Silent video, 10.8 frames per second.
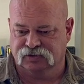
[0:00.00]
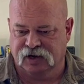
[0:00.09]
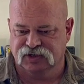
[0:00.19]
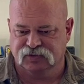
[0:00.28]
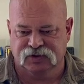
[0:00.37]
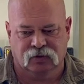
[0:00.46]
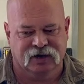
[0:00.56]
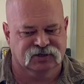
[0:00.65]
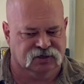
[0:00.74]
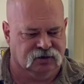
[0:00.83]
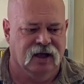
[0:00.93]
range with the
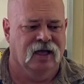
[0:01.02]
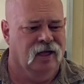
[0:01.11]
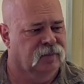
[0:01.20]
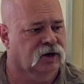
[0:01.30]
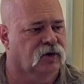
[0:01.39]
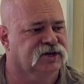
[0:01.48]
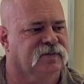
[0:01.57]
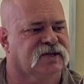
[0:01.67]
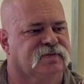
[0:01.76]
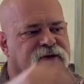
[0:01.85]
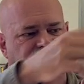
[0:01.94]
laser, but it always
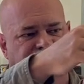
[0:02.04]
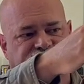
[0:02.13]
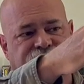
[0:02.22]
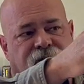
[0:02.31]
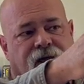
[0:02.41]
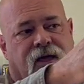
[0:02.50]
makes me nervous.